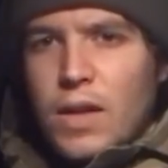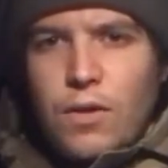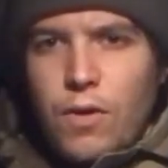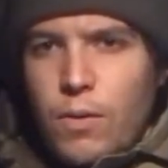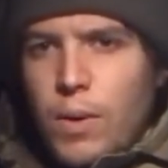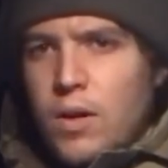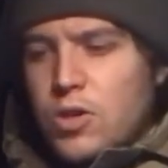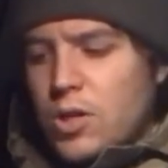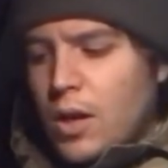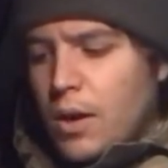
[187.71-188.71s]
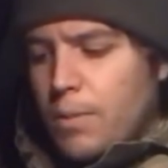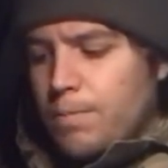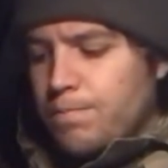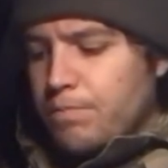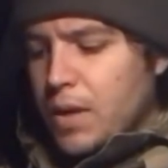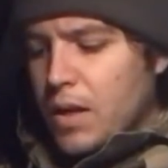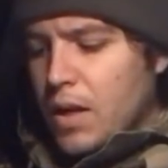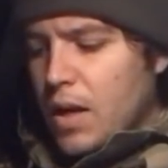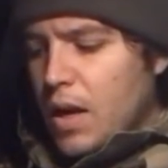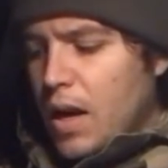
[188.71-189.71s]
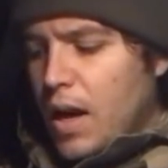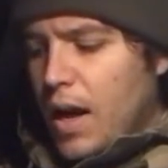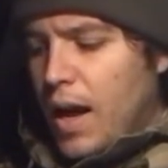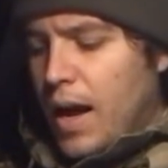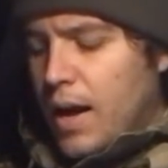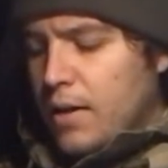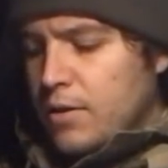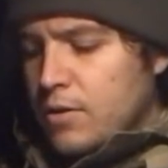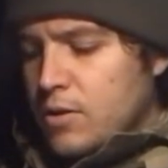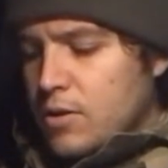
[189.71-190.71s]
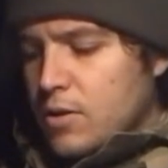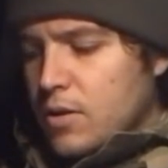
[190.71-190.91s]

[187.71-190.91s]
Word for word: Thank you very much. Um, and